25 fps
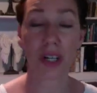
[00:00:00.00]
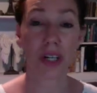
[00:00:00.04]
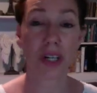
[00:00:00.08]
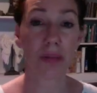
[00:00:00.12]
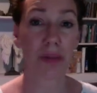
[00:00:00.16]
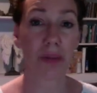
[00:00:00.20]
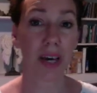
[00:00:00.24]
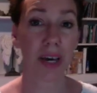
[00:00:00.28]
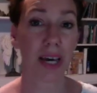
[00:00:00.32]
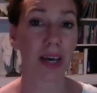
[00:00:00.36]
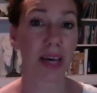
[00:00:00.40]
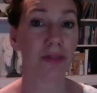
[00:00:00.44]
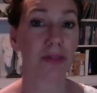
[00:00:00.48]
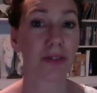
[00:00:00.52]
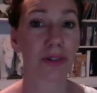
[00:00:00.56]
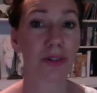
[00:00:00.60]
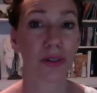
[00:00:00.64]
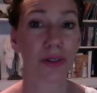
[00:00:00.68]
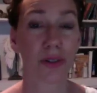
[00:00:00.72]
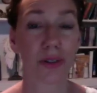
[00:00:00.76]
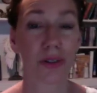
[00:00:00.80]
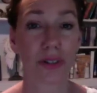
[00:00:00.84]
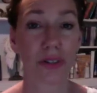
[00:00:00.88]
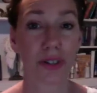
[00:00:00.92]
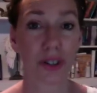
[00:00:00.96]

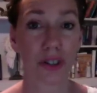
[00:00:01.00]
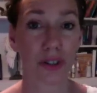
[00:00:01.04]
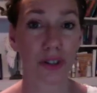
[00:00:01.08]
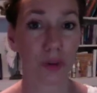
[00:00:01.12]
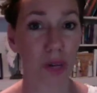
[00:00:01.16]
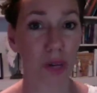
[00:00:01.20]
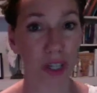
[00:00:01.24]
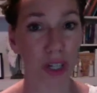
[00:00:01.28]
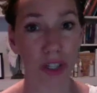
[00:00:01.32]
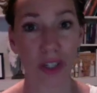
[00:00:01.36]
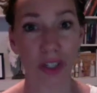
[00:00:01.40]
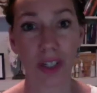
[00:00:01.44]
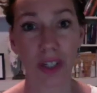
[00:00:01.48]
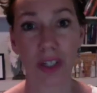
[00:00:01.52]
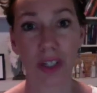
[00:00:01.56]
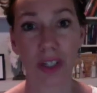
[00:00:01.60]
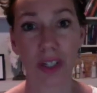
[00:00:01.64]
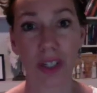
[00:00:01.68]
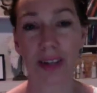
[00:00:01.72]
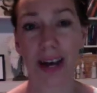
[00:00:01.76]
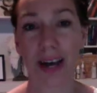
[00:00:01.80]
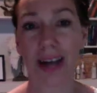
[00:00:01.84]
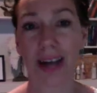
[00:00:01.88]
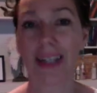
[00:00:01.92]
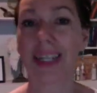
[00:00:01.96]
behavioral situations
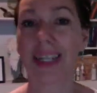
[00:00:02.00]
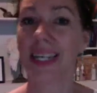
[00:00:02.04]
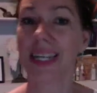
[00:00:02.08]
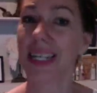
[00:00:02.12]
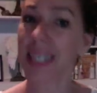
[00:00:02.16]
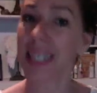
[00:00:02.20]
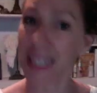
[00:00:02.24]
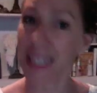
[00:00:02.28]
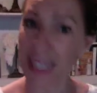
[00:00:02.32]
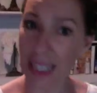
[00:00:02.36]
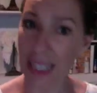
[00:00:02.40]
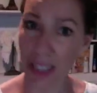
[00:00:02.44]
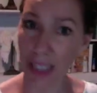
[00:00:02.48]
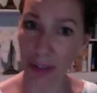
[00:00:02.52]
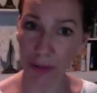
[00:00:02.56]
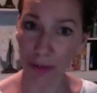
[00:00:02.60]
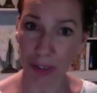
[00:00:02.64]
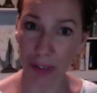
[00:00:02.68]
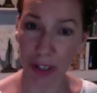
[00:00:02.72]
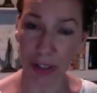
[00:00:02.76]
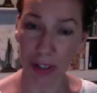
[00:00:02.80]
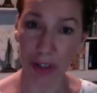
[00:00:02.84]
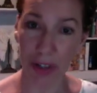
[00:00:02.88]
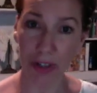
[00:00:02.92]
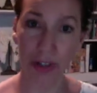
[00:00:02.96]
that he
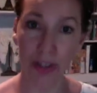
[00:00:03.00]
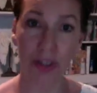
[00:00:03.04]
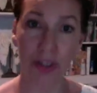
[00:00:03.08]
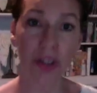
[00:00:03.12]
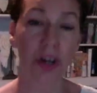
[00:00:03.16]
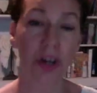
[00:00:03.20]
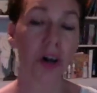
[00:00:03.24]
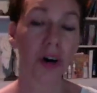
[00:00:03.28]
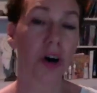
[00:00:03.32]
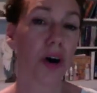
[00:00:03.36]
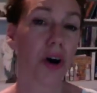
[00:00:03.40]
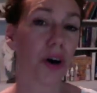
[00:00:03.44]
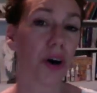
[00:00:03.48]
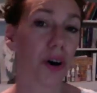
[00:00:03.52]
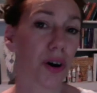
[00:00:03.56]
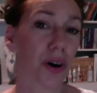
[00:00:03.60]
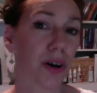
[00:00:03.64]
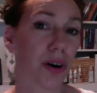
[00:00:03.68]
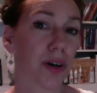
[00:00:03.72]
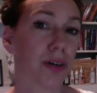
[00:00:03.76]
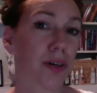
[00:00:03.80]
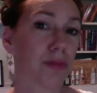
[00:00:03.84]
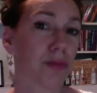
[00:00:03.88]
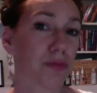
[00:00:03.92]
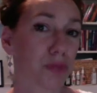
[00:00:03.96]
feels
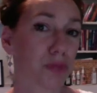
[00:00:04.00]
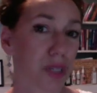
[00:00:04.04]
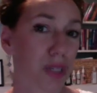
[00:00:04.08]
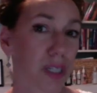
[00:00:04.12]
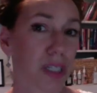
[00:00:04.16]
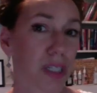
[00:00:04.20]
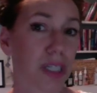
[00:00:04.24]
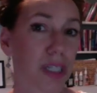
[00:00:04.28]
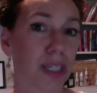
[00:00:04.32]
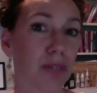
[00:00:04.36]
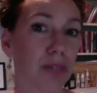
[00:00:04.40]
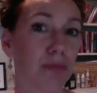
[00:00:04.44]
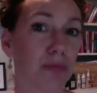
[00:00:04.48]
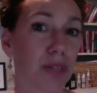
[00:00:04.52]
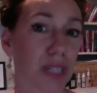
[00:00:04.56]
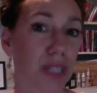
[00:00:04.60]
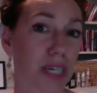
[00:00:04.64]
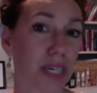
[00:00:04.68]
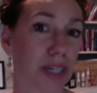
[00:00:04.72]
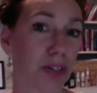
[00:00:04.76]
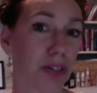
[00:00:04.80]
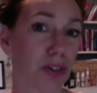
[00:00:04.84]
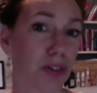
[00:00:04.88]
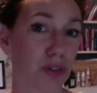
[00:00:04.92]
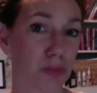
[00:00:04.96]
are really
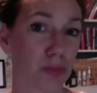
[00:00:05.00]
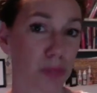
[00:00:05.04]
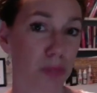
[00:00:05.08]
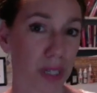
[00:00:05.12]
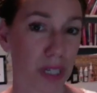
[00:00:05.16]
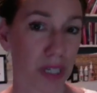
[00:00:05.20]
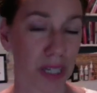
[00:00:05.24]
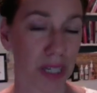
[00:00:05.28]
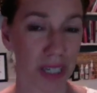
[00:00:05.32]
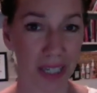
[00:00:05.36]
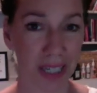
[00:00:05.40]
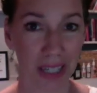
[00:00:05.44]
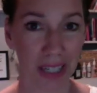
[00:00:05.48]
related to being